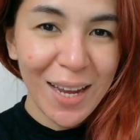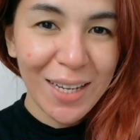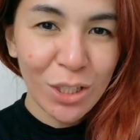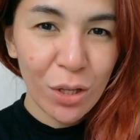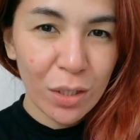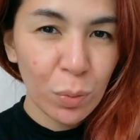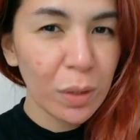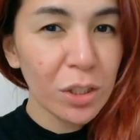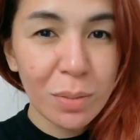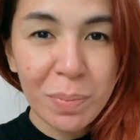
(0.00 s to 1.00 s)
So this will
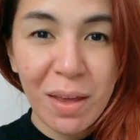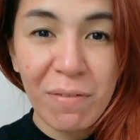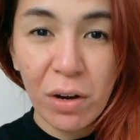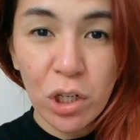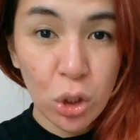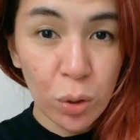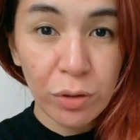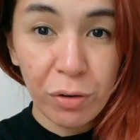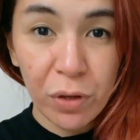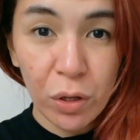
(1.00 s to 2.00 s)
just be a very short
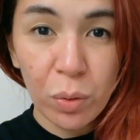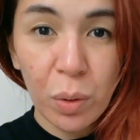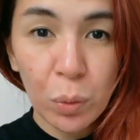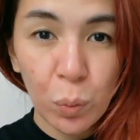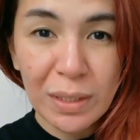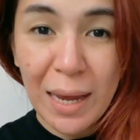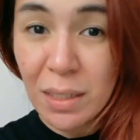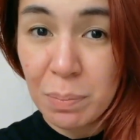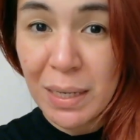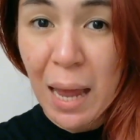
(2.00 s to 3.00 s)
review on what has
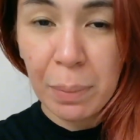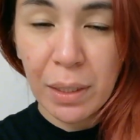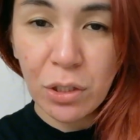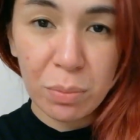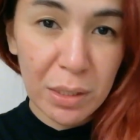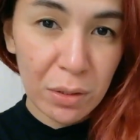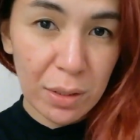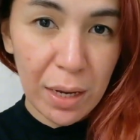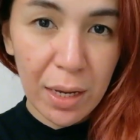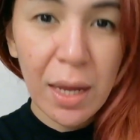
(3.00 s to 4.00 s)
been happening to me
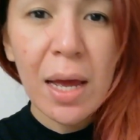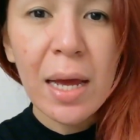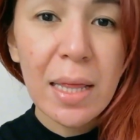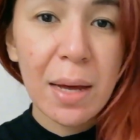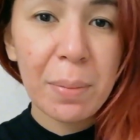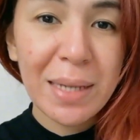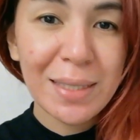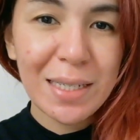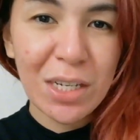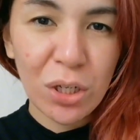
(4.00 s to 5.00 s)
today as an
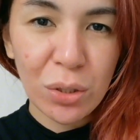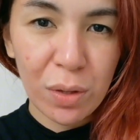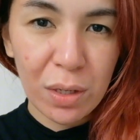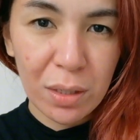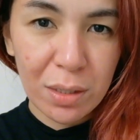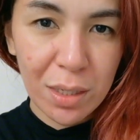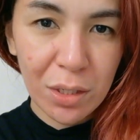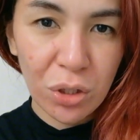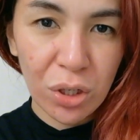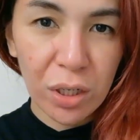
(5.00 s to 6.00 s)
addition to this skin
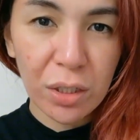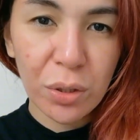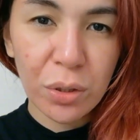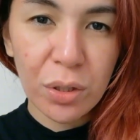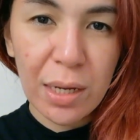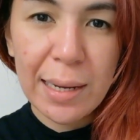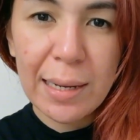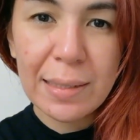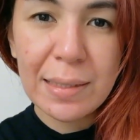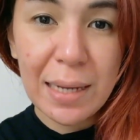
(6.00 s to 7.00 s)
journal. So today is
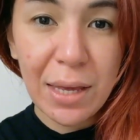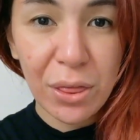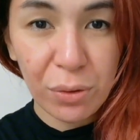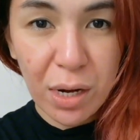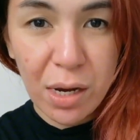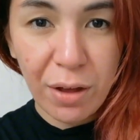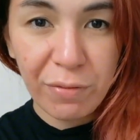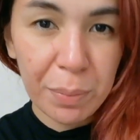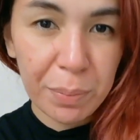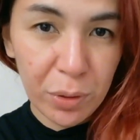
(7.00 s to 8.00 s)
day 3 of my
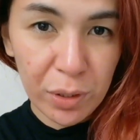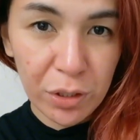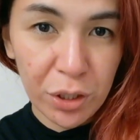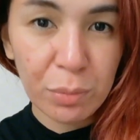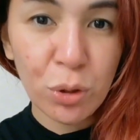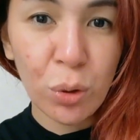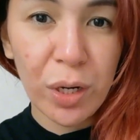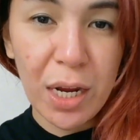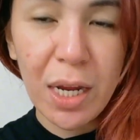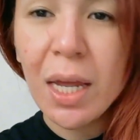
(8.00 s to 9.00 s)
Beautederm
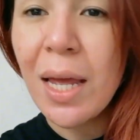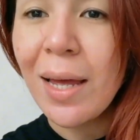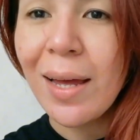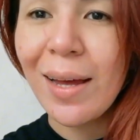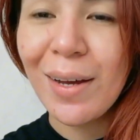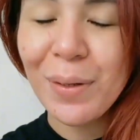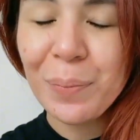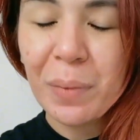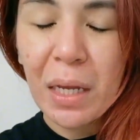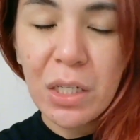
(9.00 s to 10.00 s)
journey.
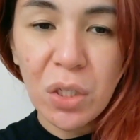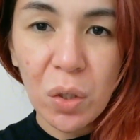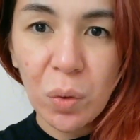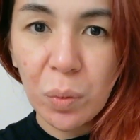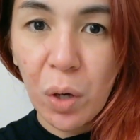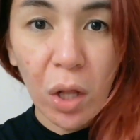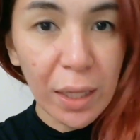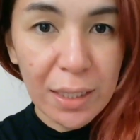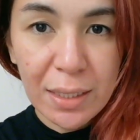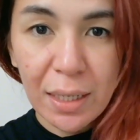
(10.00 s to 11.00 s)
So all I
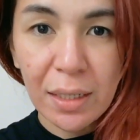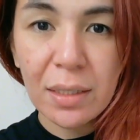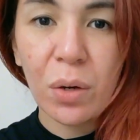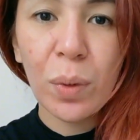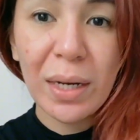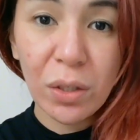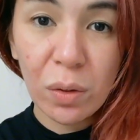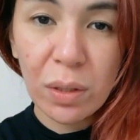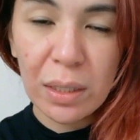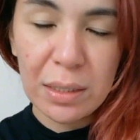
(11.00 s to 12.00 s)
can say is that what I
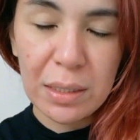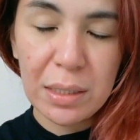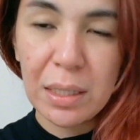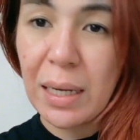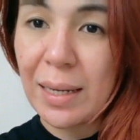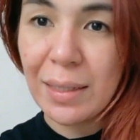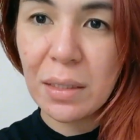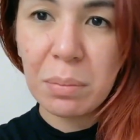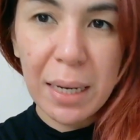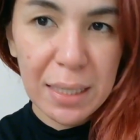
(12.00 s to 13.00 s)
noticed is
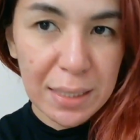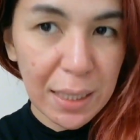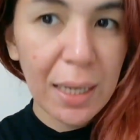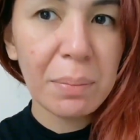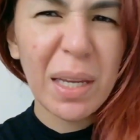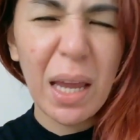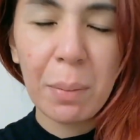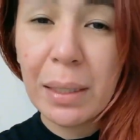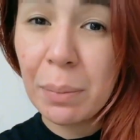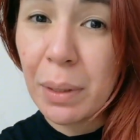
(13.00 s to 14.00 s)
my skin became a
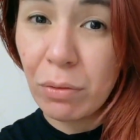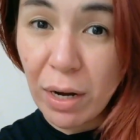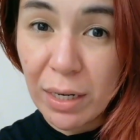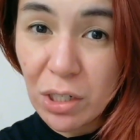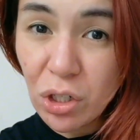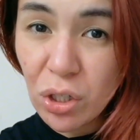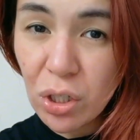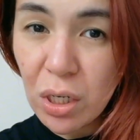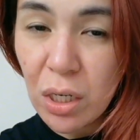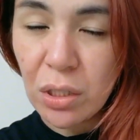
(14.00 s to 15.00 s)
little bit reddish
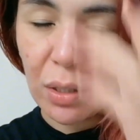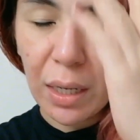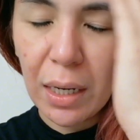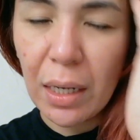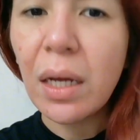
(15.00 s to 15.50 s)
today.